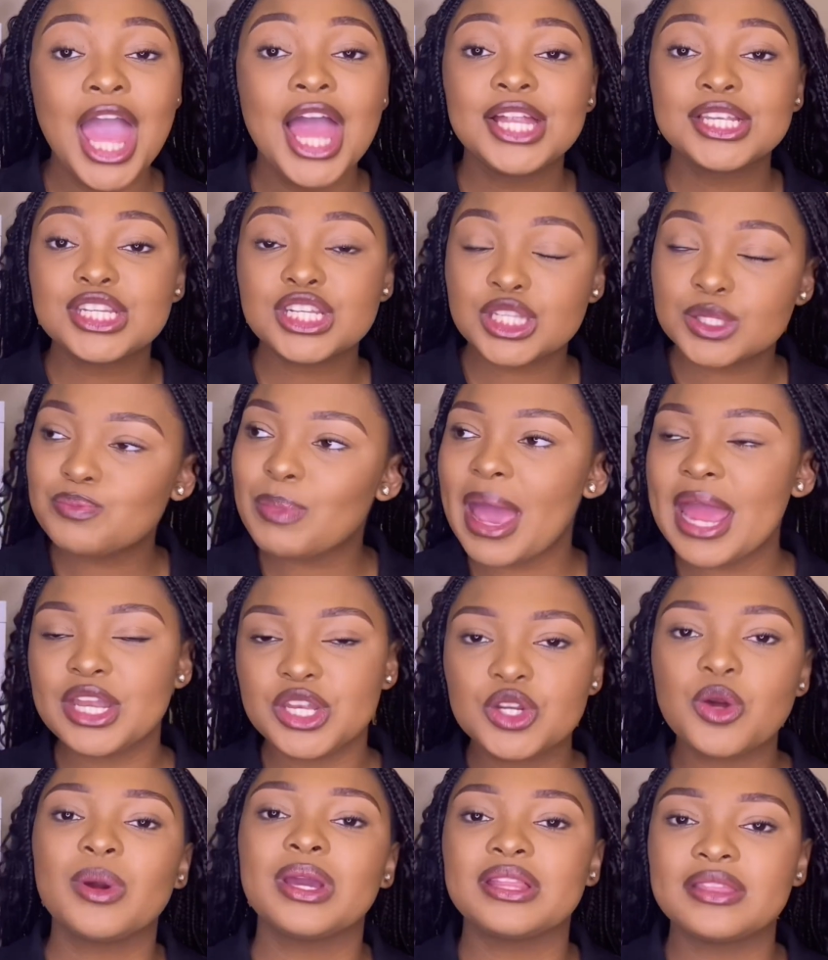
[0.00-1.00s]
despite
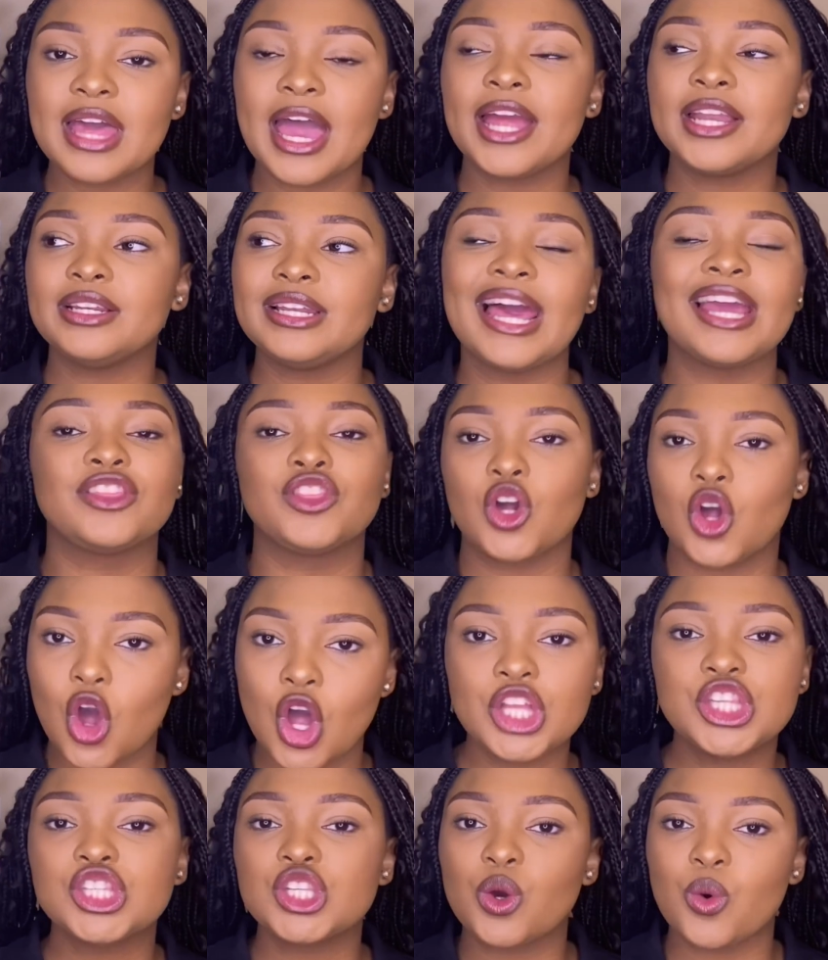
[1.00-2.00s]
knowing that, like, the
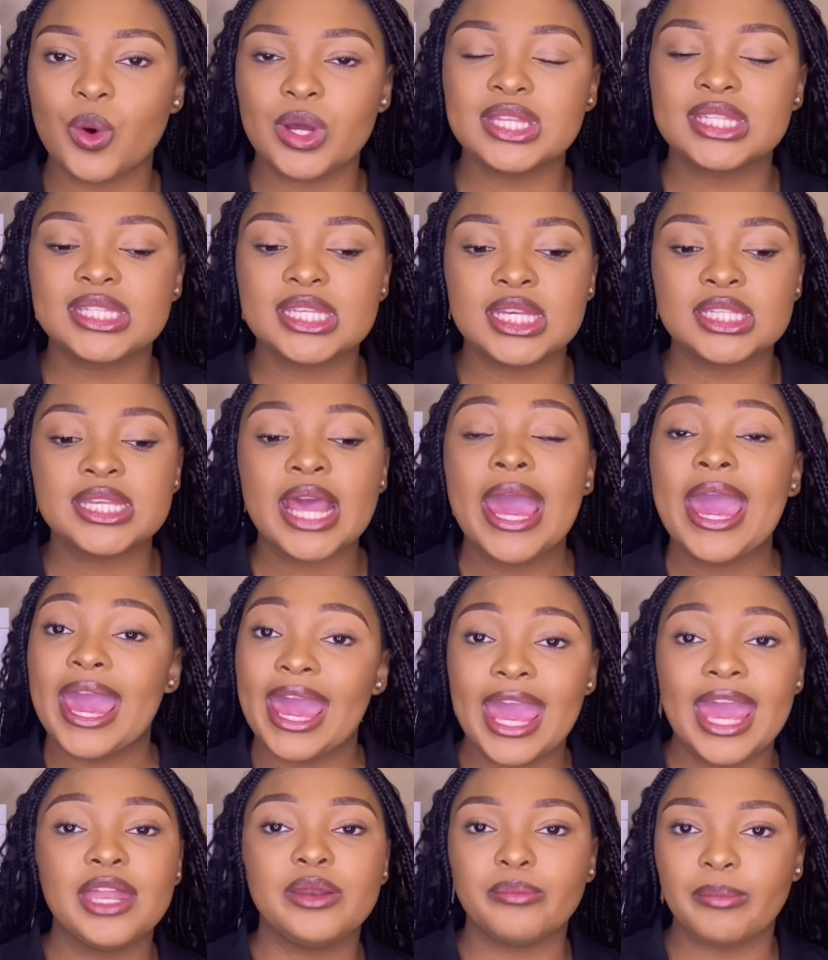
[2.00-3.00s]
consequences
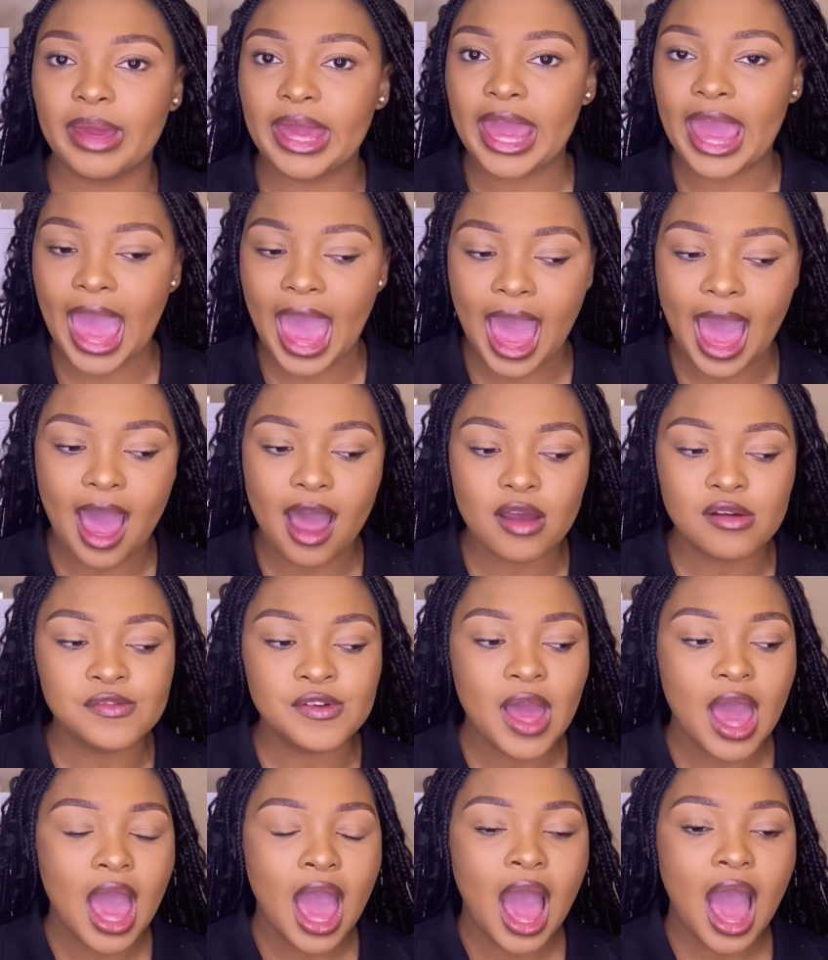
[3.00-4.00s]
it may have.
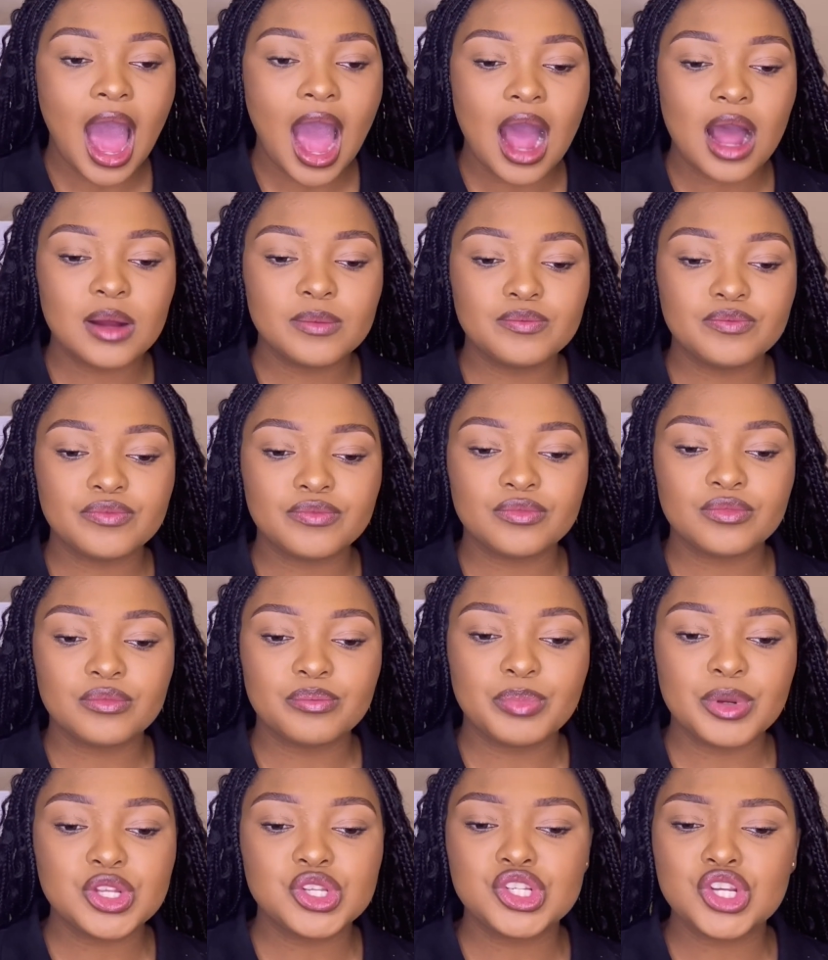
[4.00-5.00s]

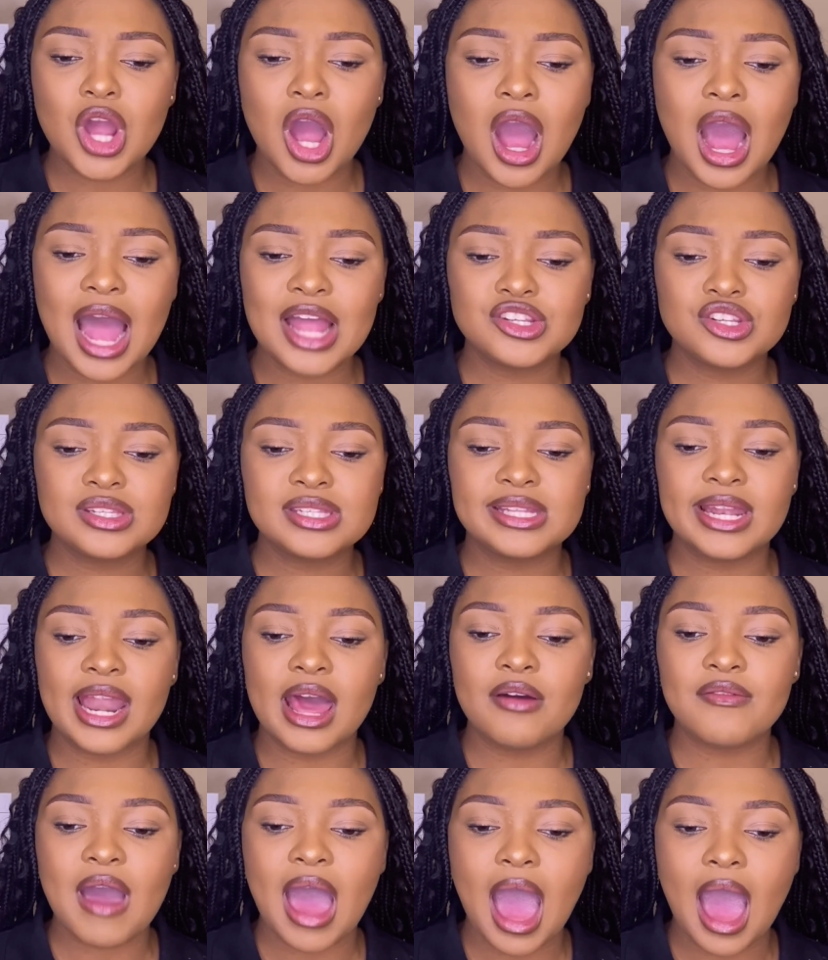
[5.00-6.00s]
But yeah, I just
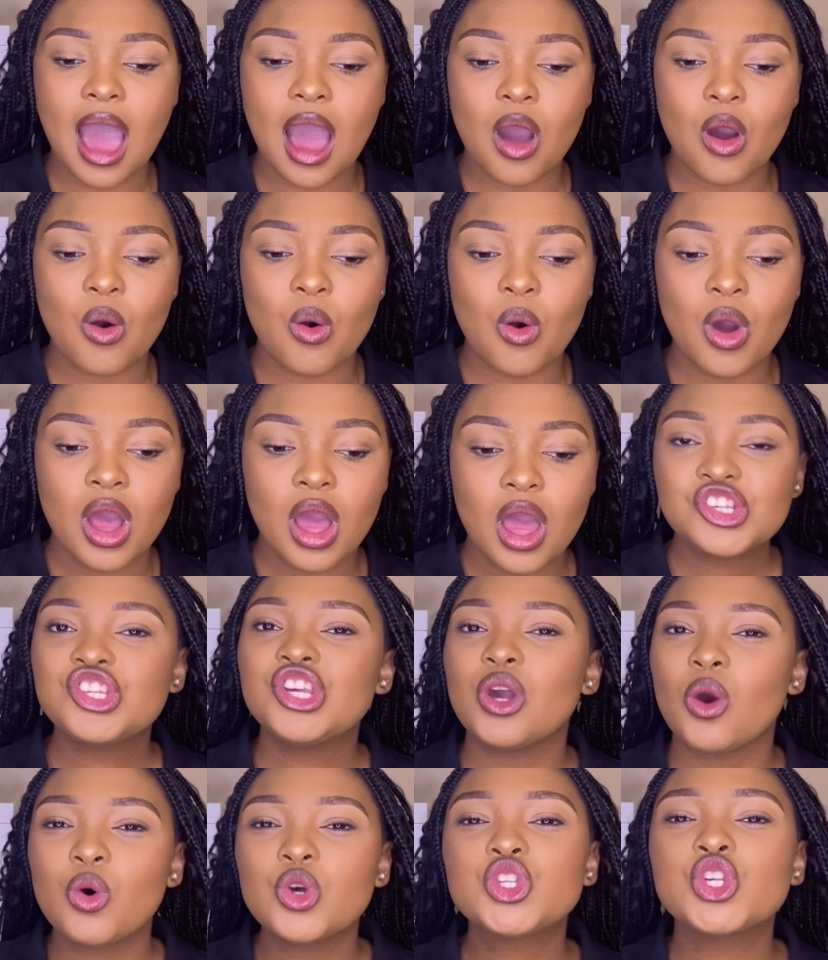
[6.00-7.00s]
love how she
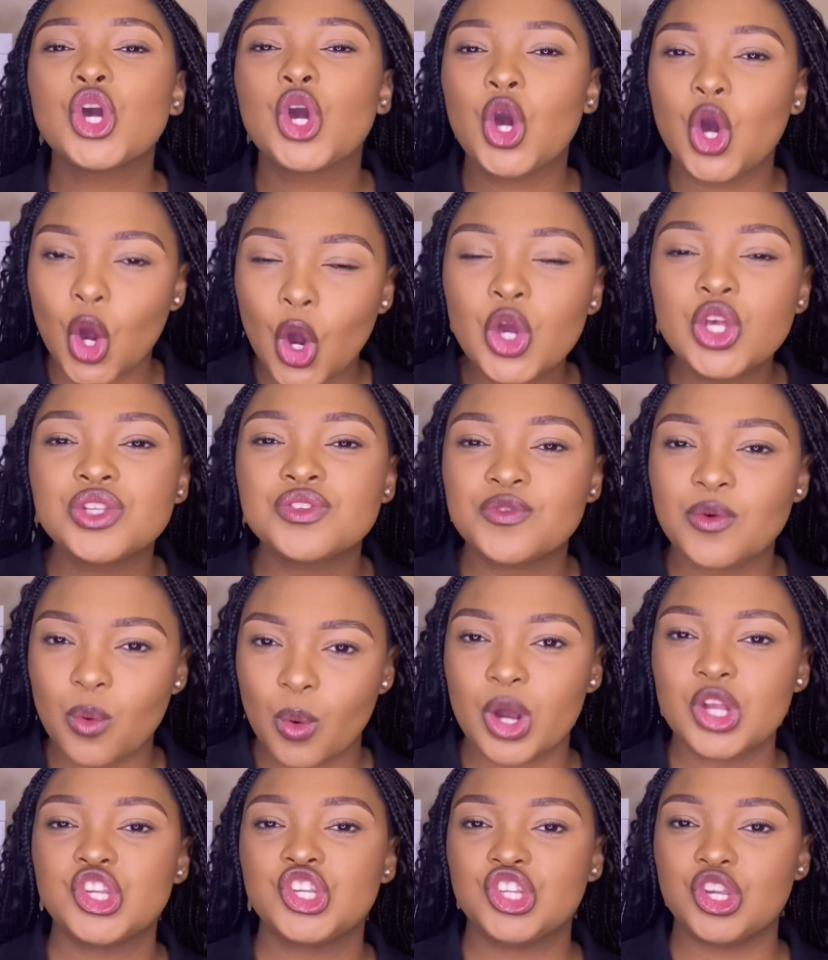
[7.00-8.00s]
also goes for
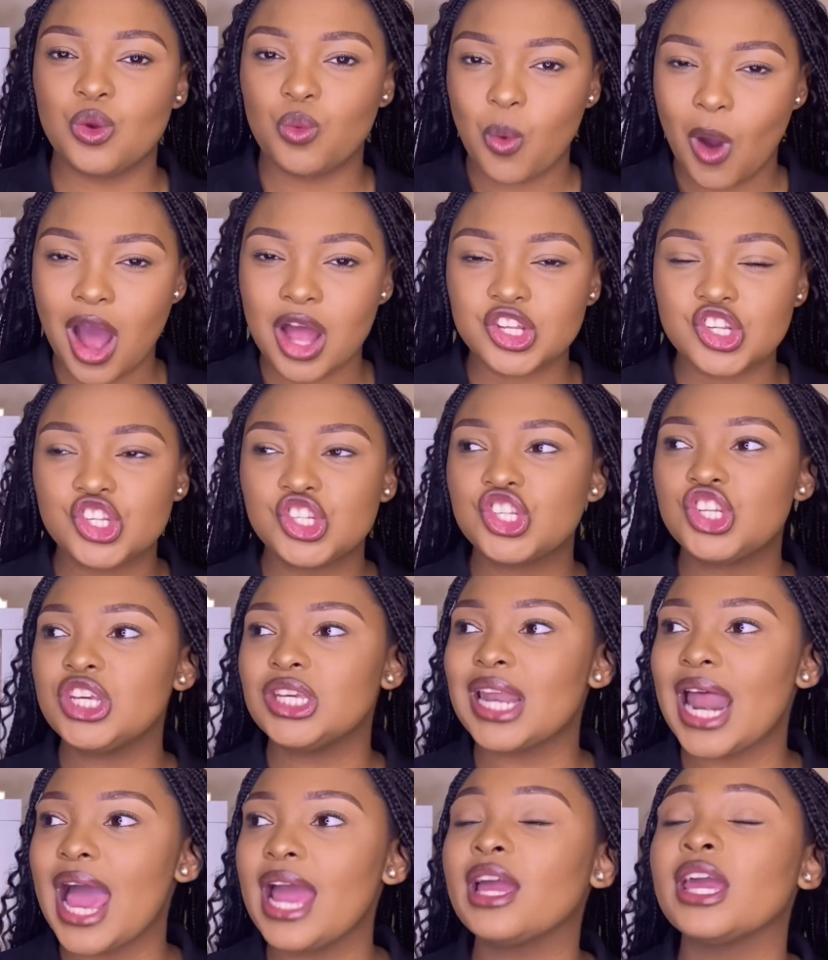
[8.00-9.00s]
what she wants. She,
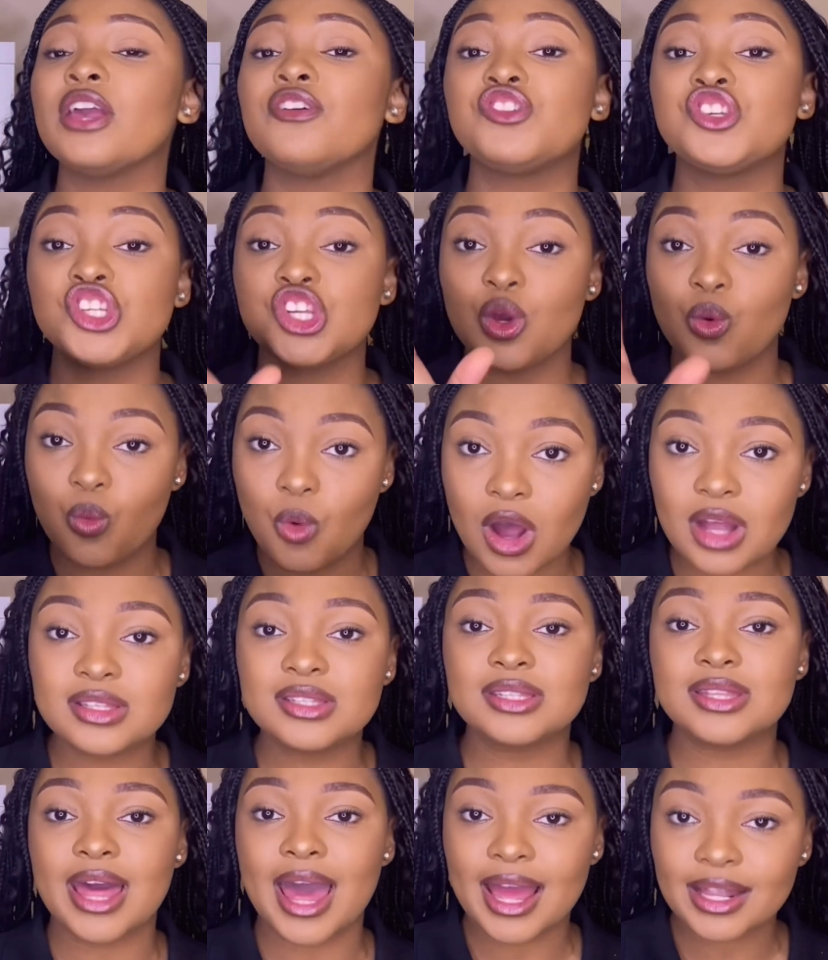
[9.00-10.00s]
like, if she wants
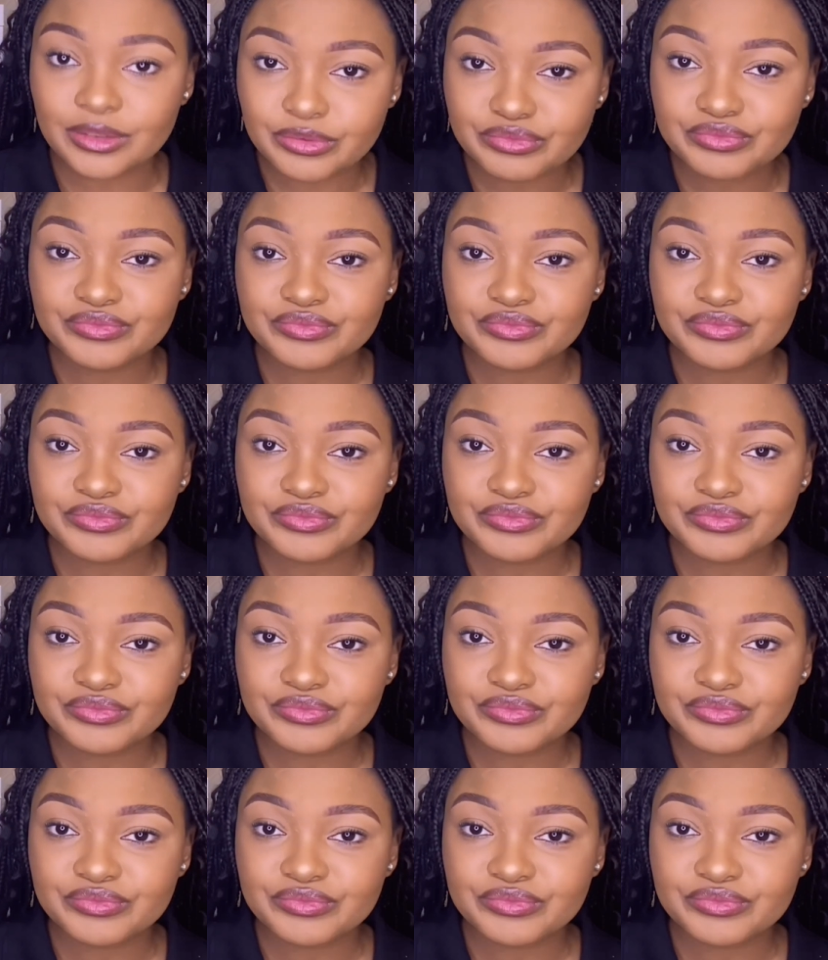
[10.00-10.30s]
that,